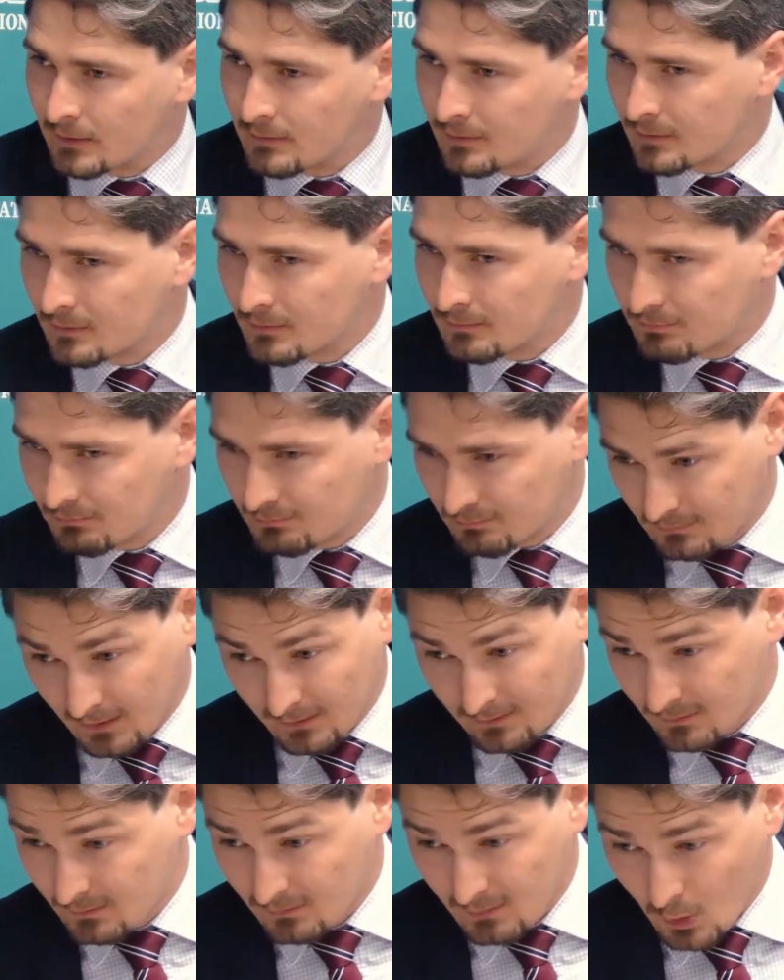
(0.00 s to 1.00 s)
crisis
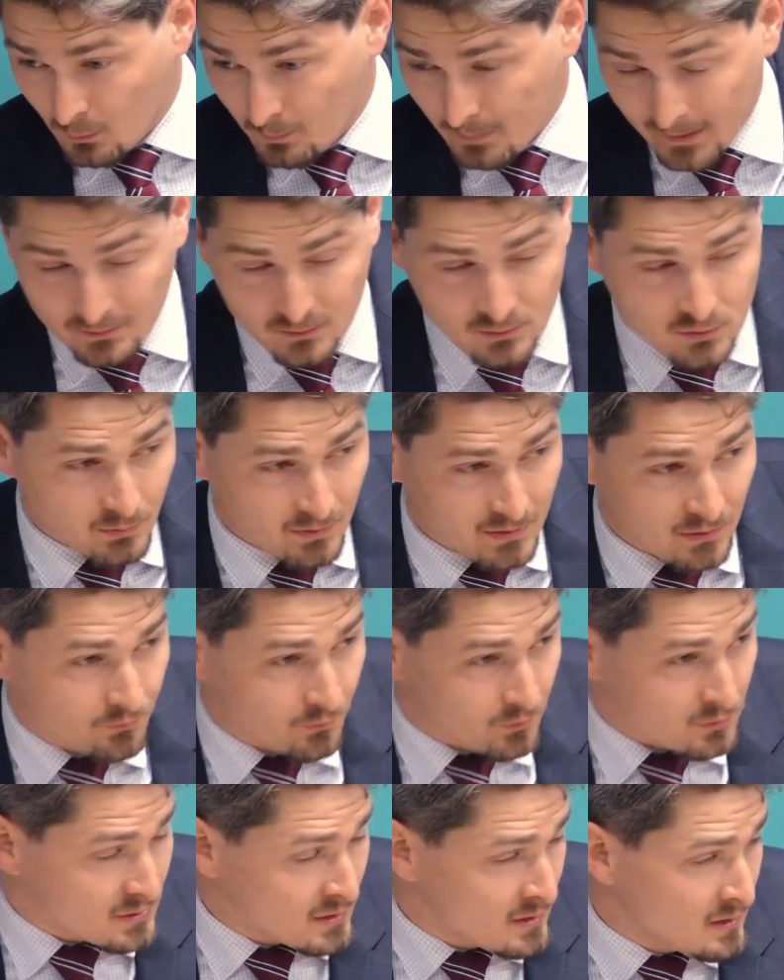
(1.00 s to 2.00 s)
doesn't go back to
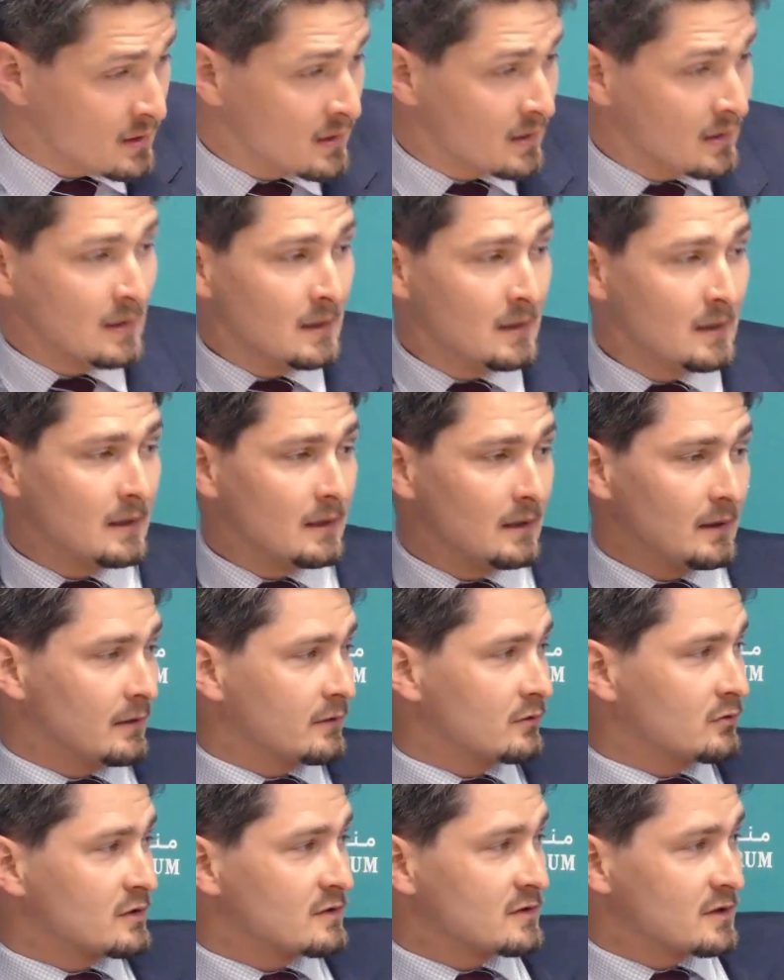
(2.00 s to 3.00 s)
2014,
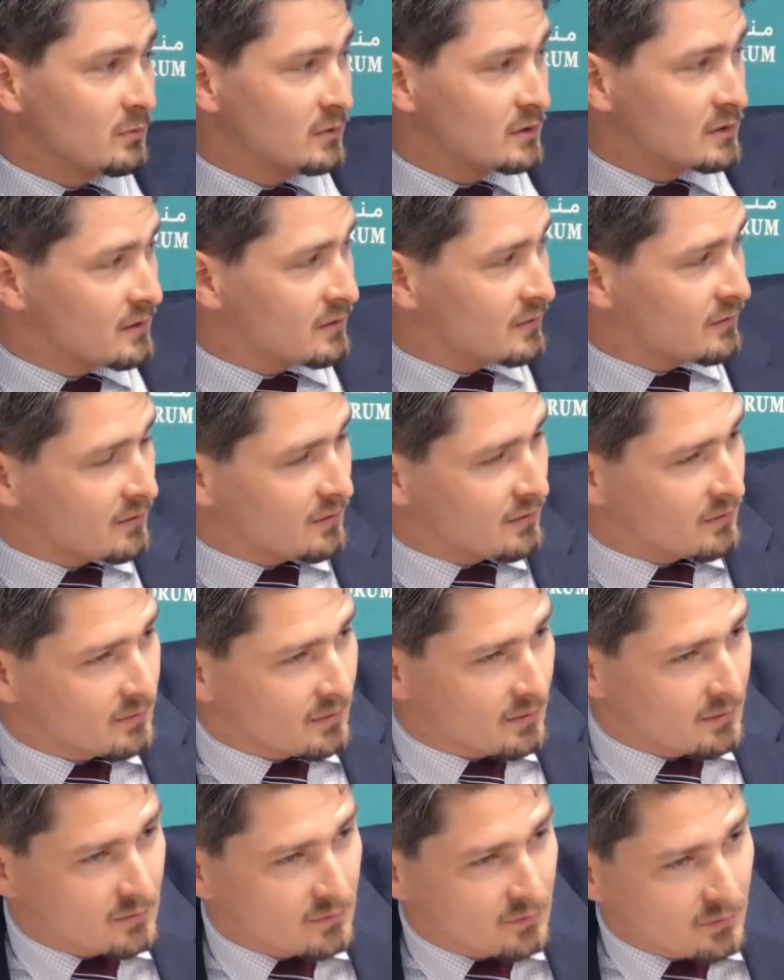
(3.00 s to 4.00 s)
as Kristian will
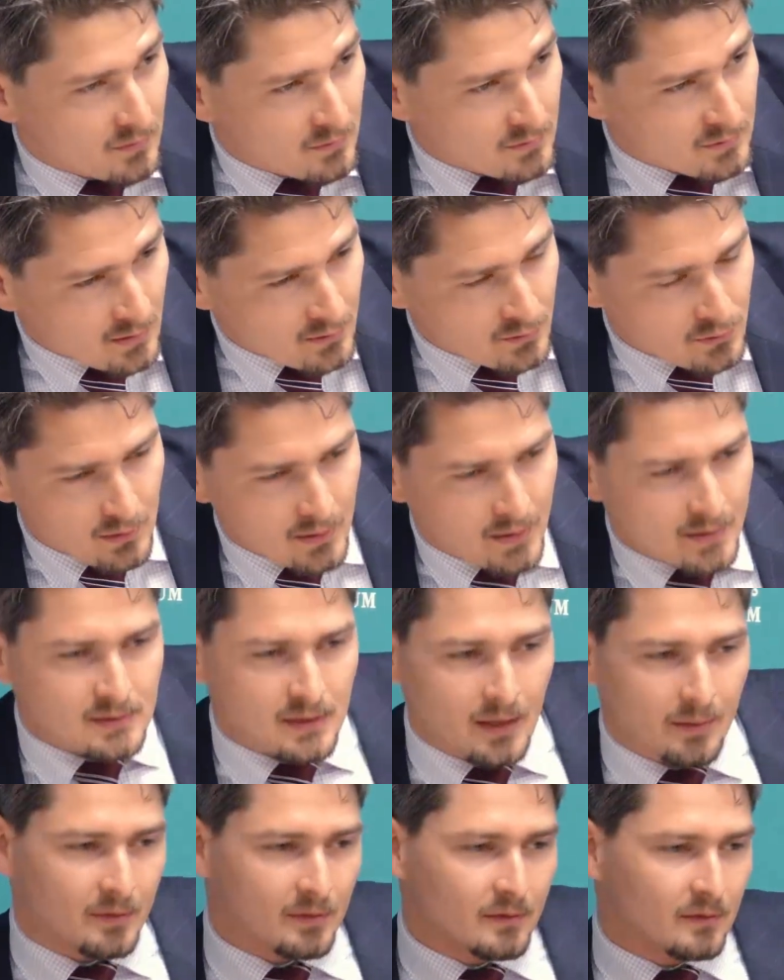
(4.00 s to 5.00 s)
tell you
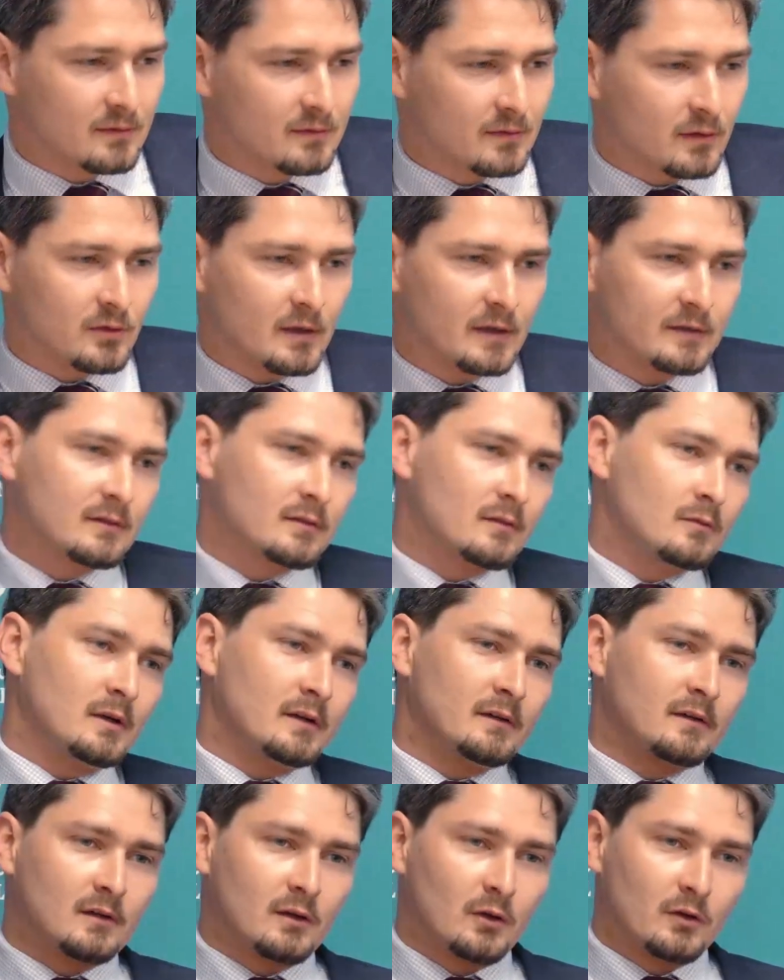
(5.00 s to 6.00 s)
later. I mean, this is a crisis
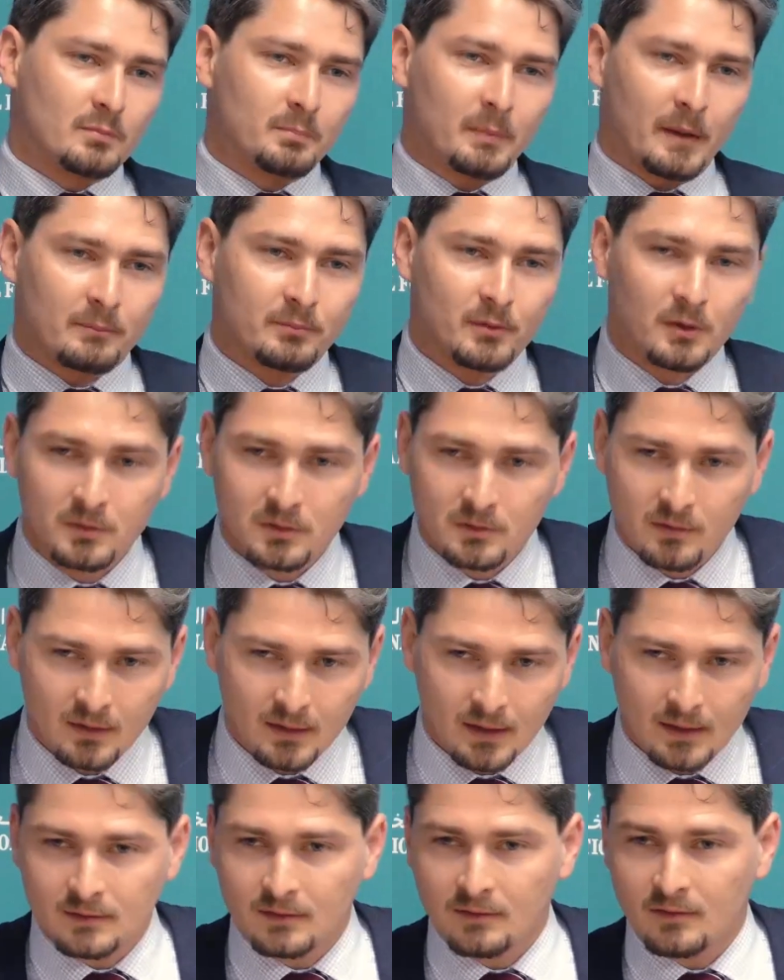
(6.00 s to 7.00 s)
that goes back probably to
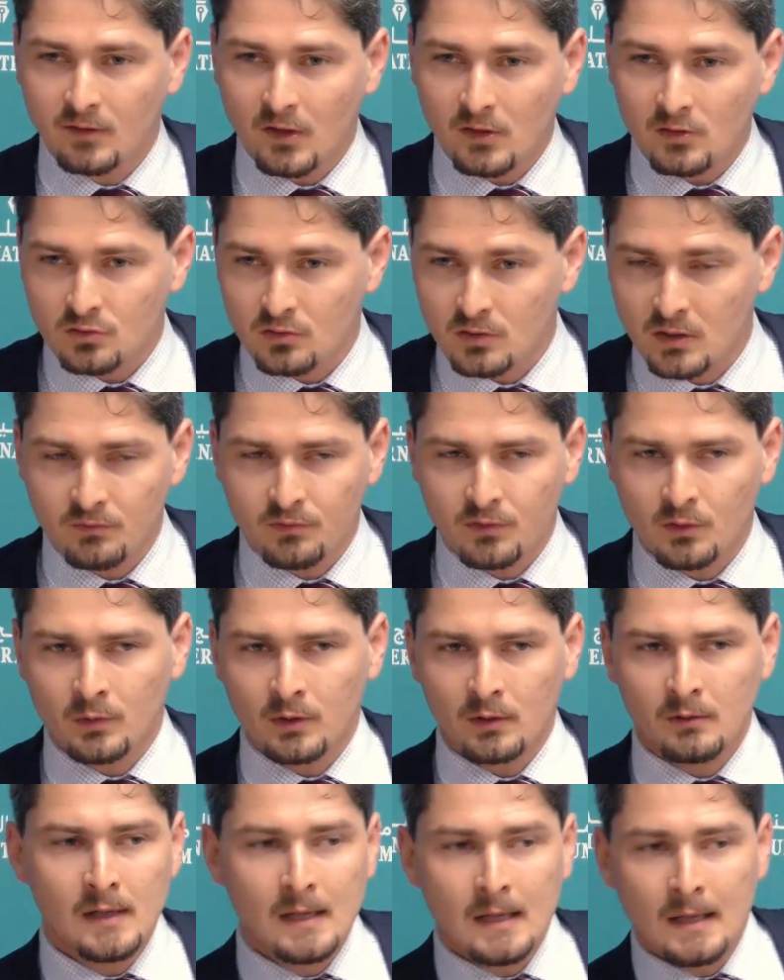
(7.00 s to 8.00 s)
the 19th century, if you
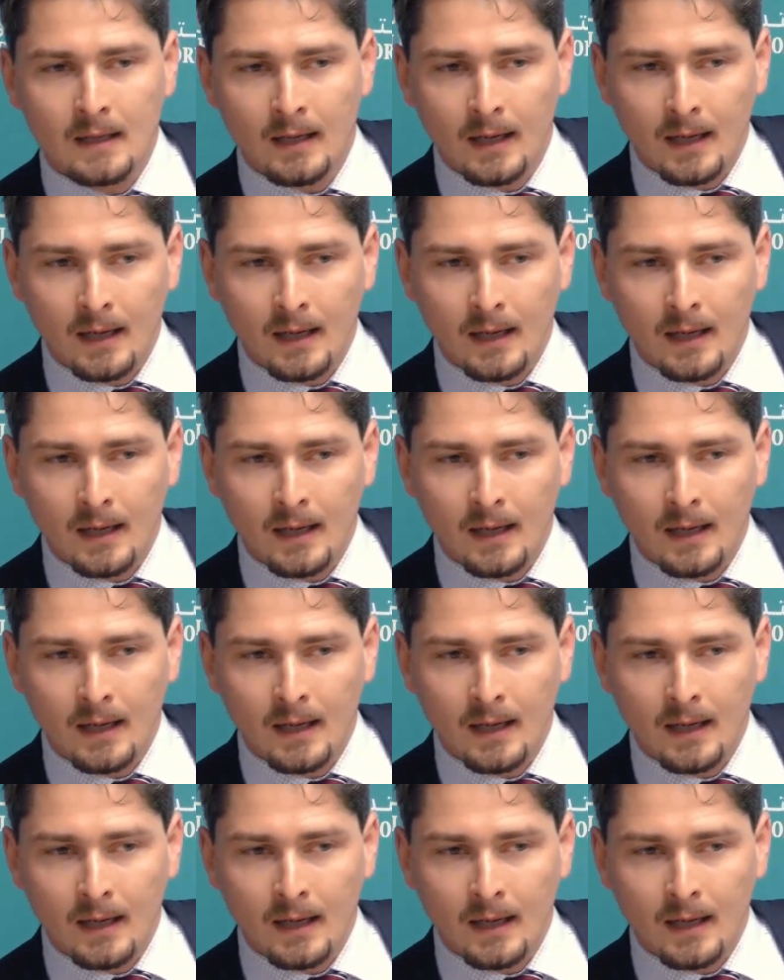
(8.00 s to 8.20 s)
will.